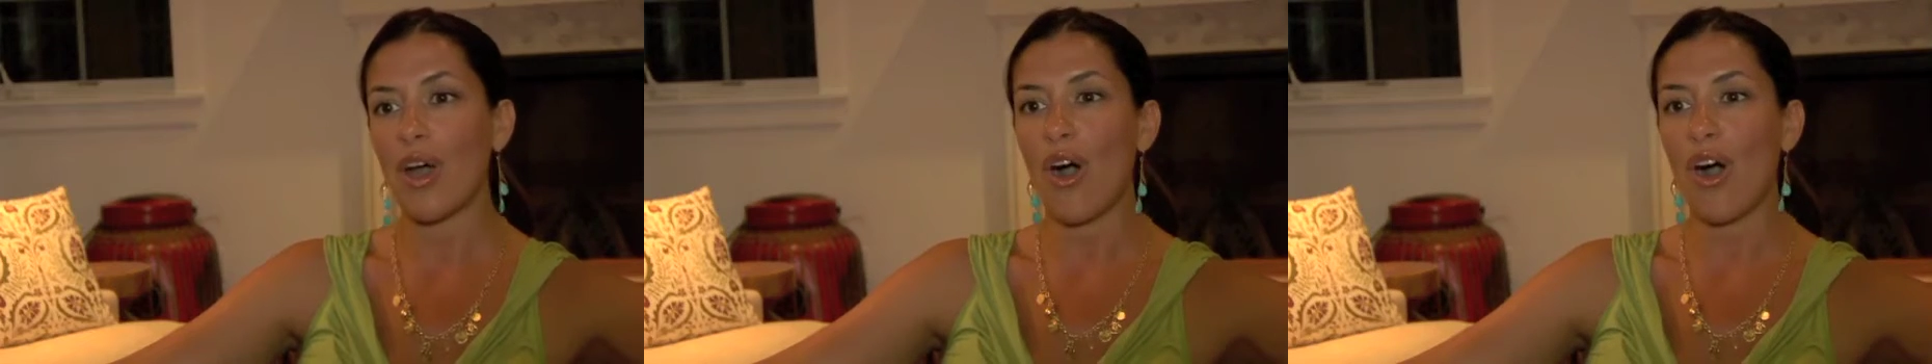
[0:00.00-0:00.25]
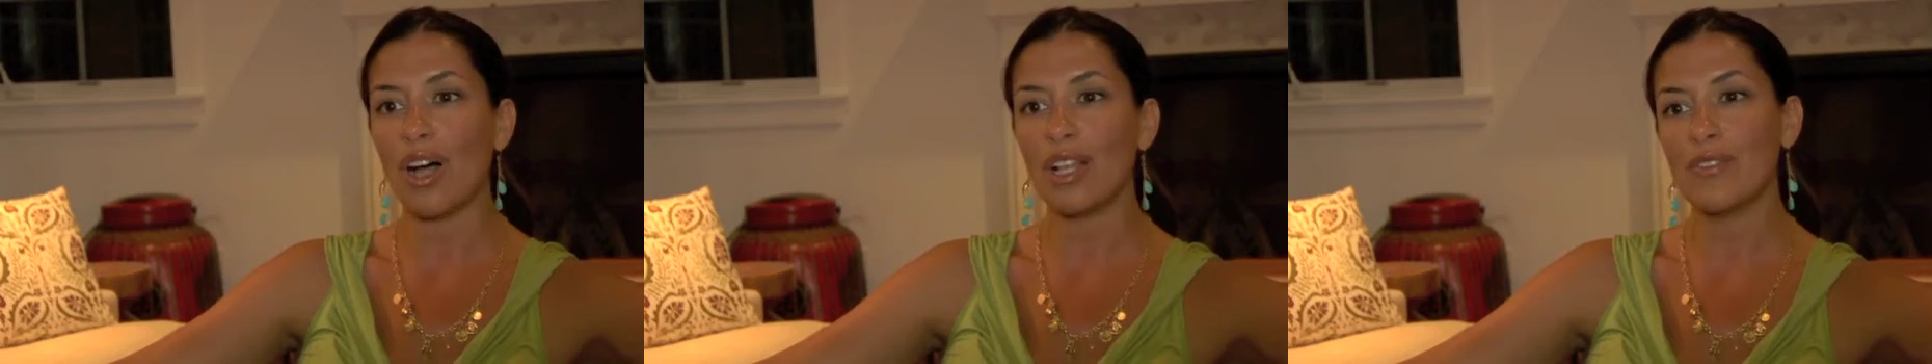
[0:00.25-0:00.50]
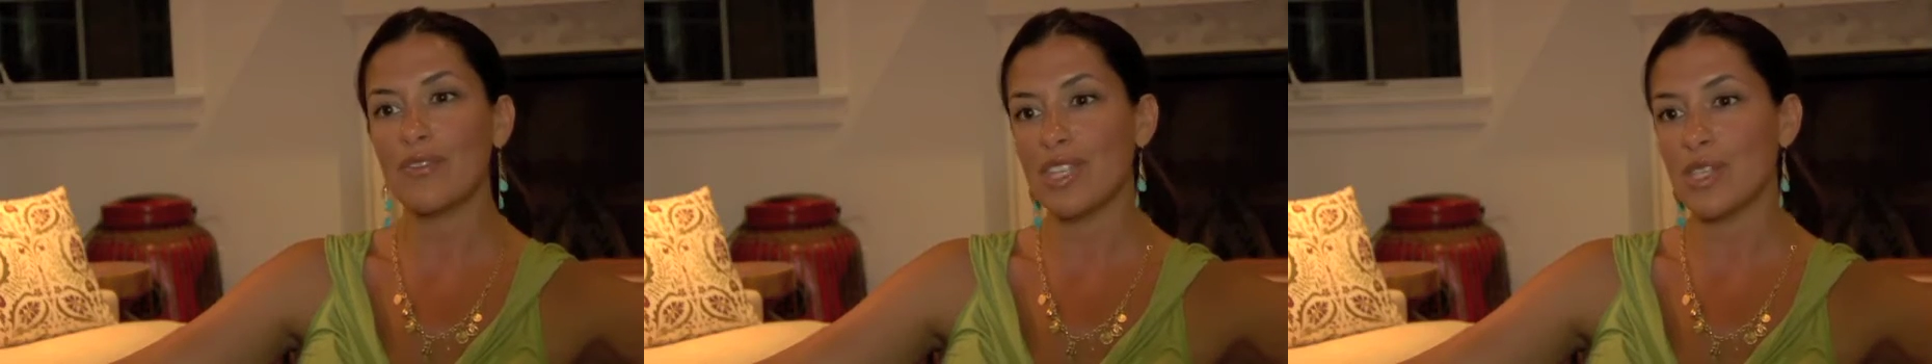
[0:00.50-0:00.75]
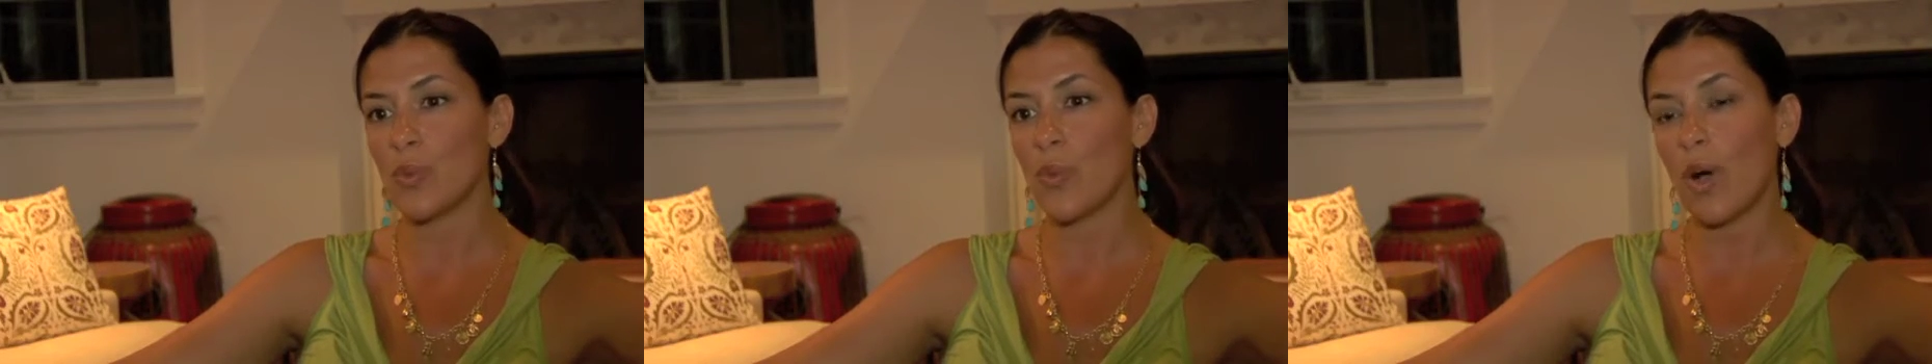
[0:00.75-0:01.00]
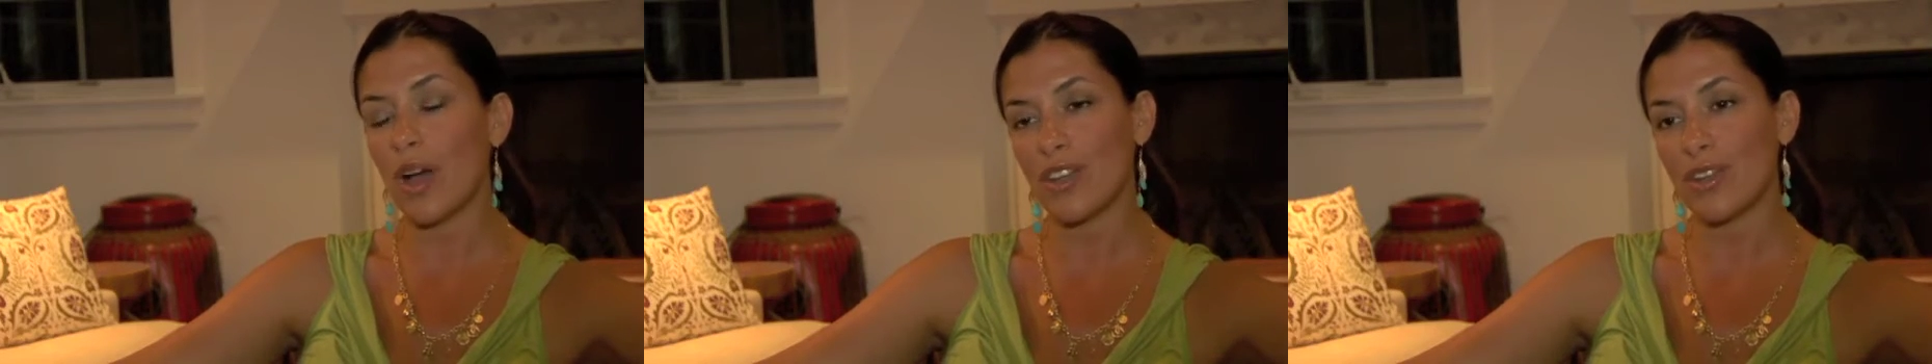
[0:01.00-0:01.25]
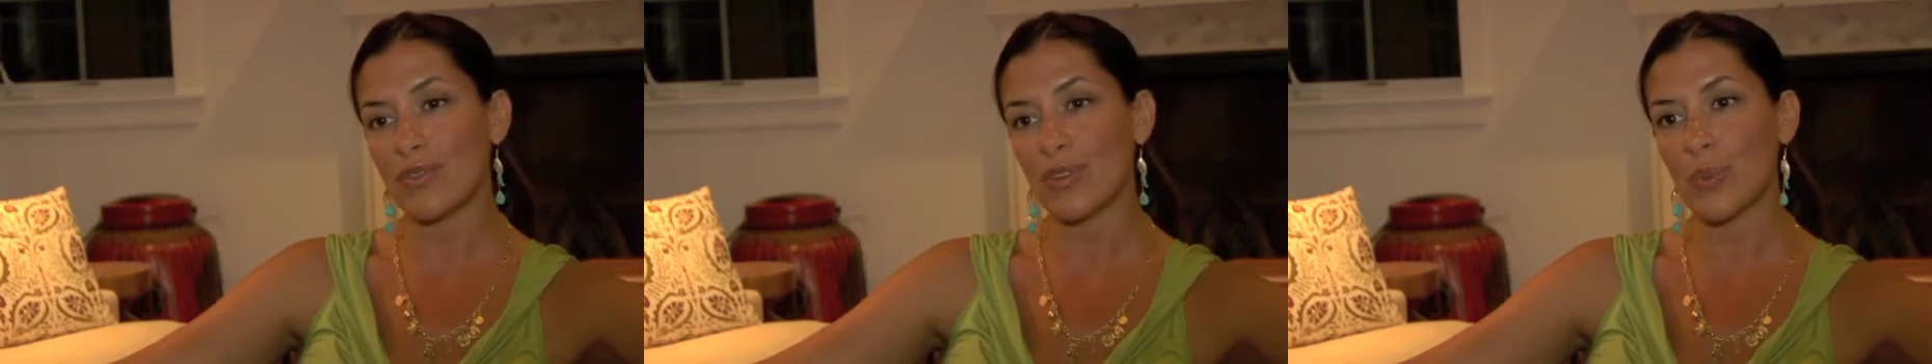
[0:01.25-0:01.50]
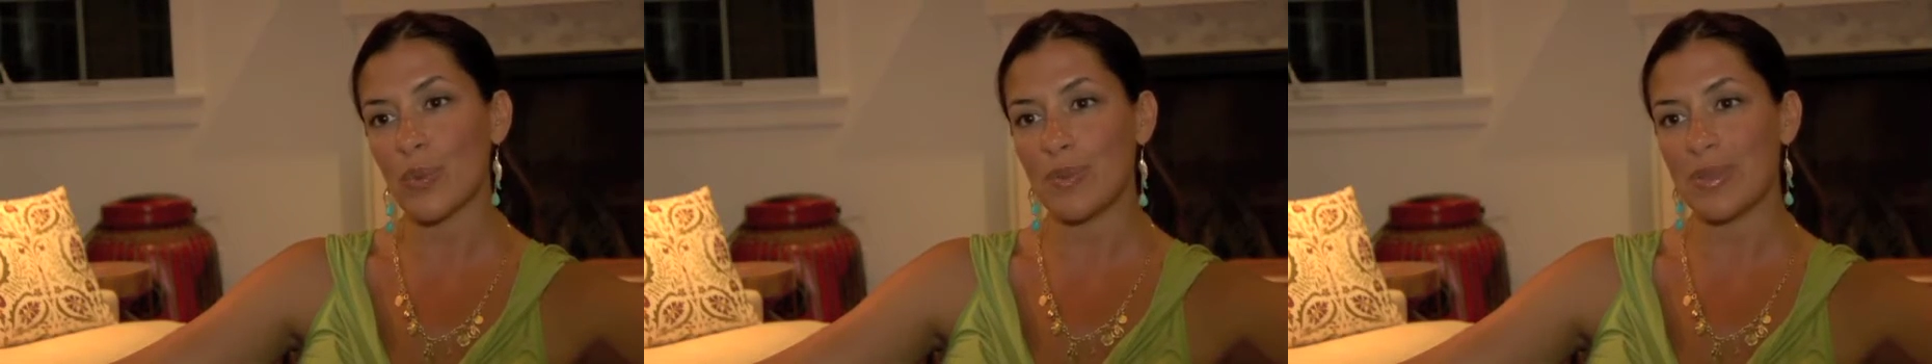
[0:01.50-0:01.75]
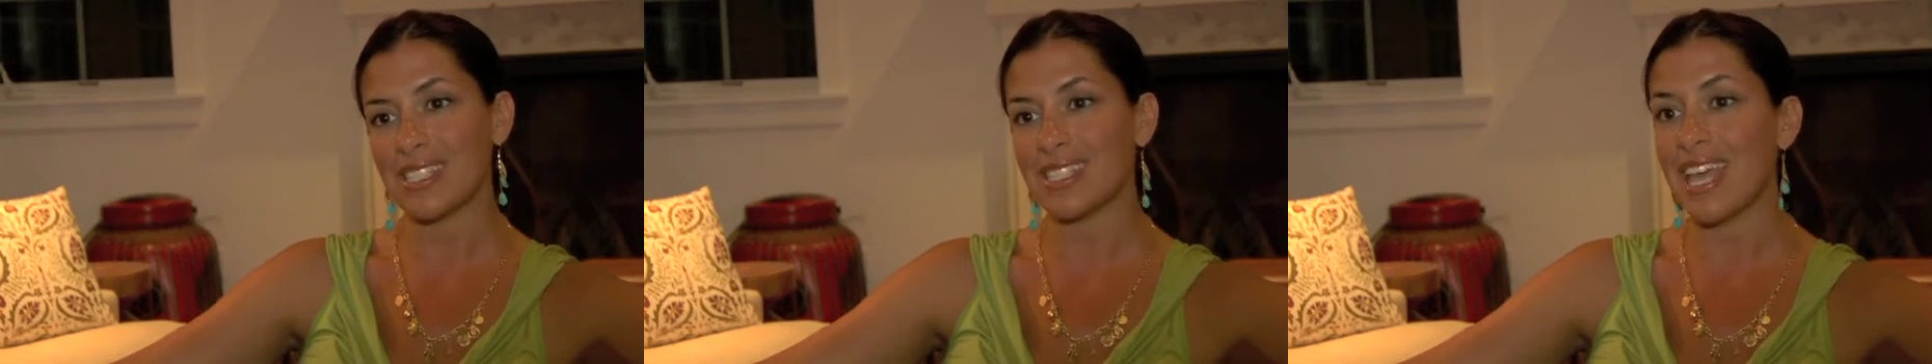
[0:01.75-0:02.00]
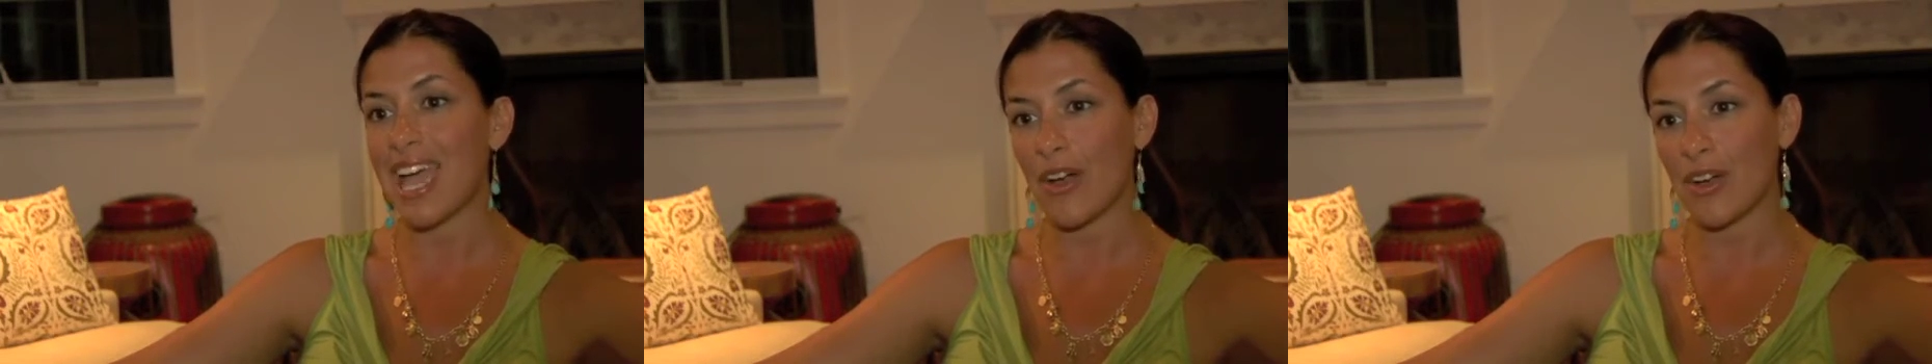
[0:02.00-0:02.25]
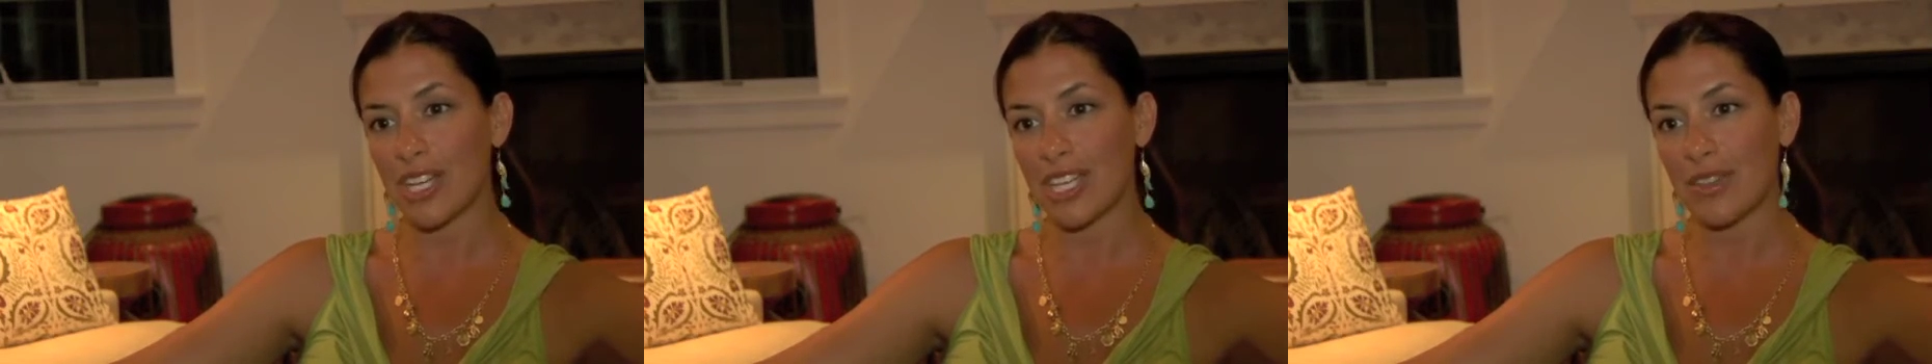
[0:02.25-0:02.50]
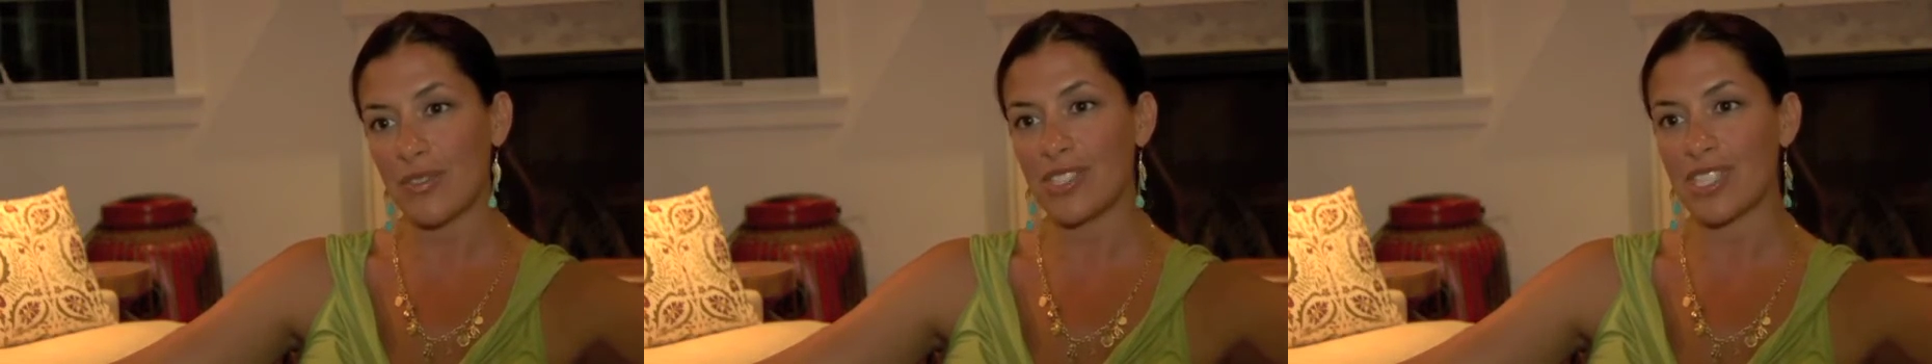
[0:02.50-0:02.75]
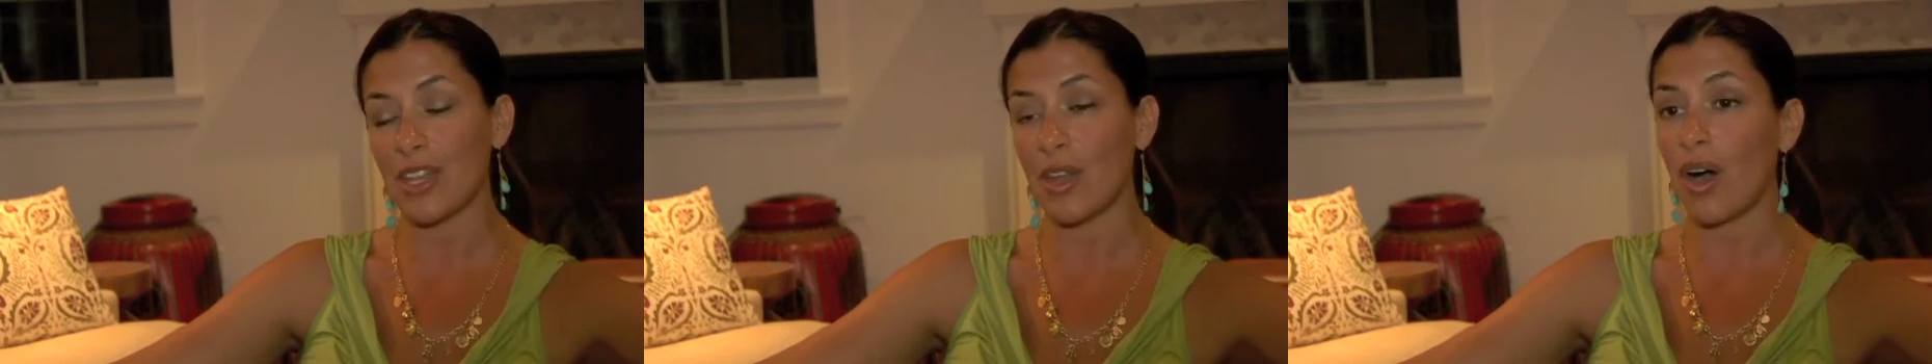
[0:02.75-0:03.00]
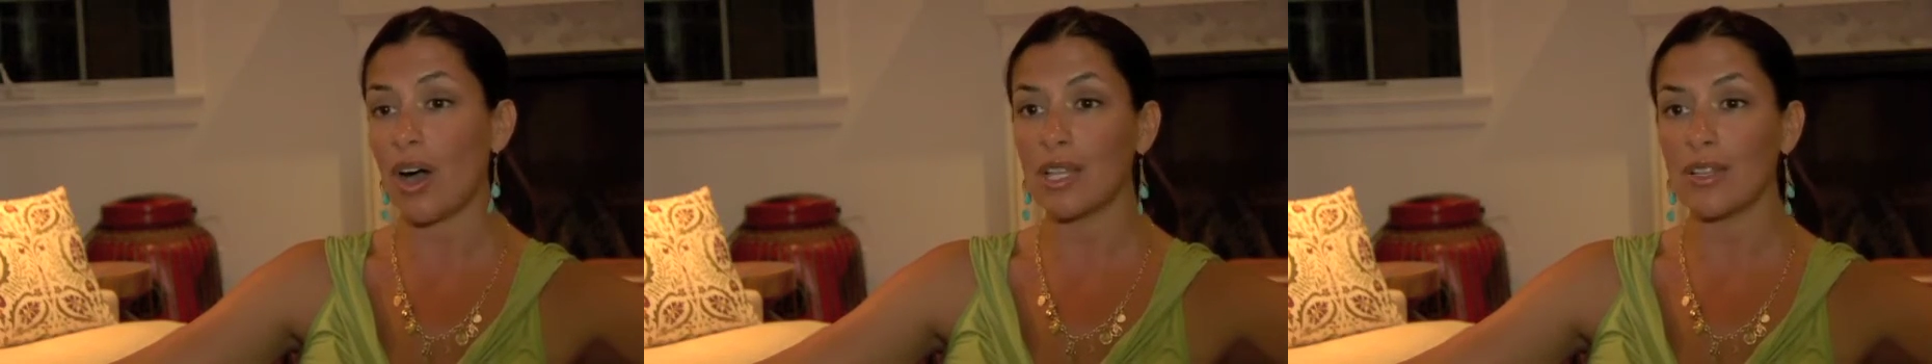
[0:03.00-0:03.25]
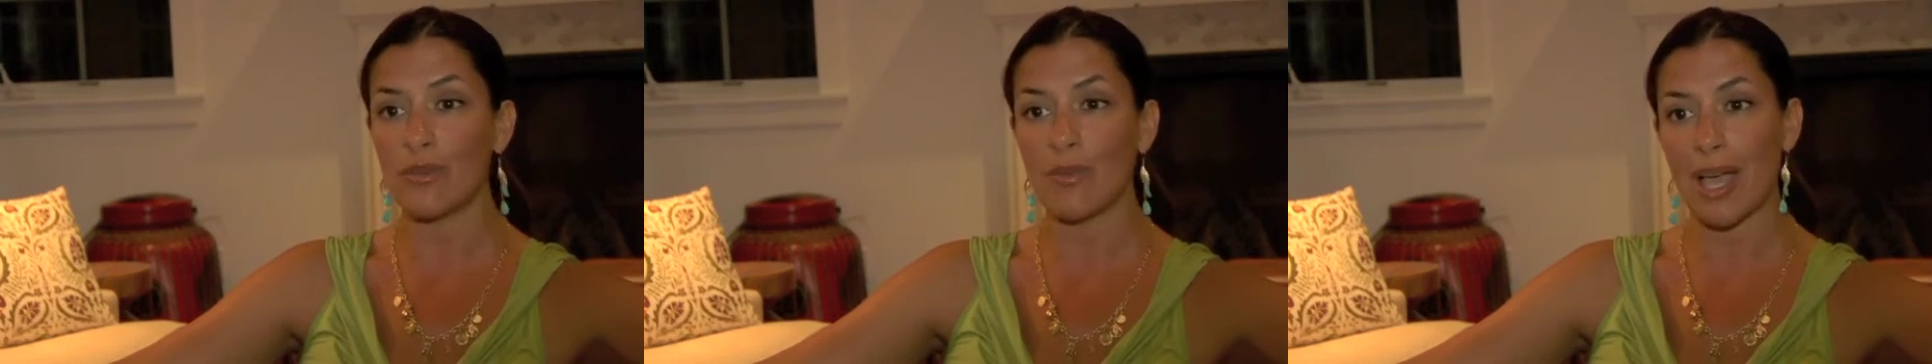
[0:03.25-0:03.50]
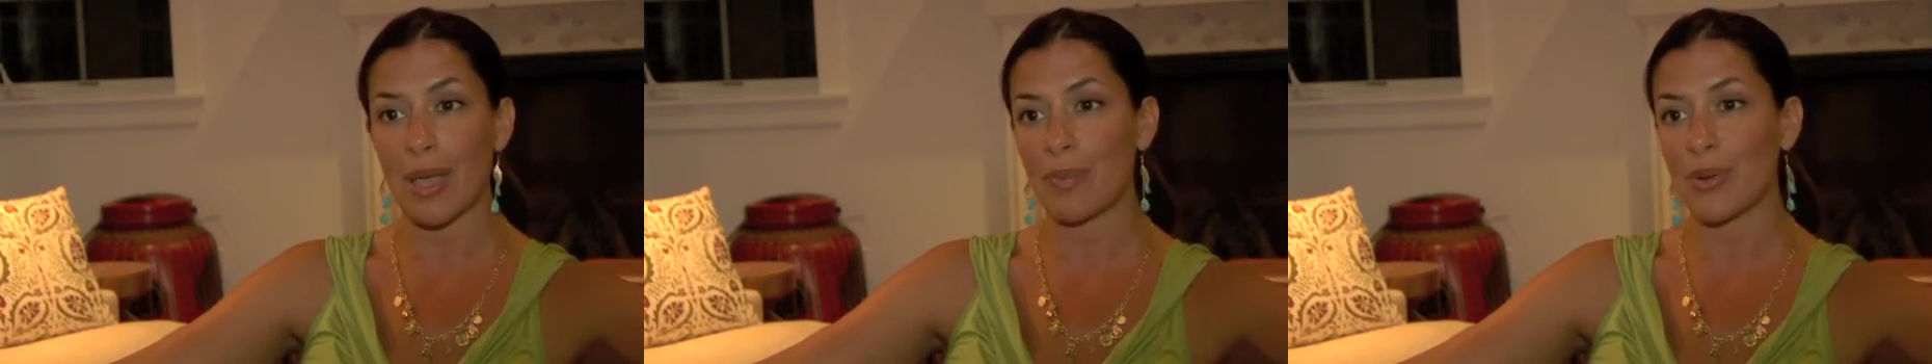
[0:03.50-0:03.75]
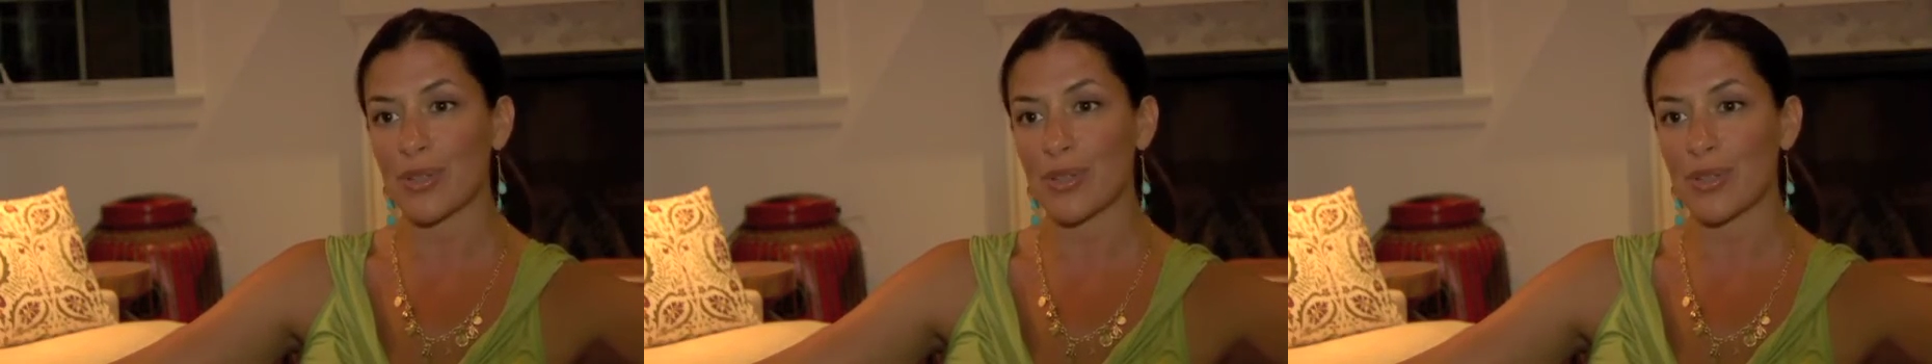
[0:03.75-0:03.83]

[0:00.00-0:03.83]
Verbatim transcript: all of these wonderful women's narratives and all of my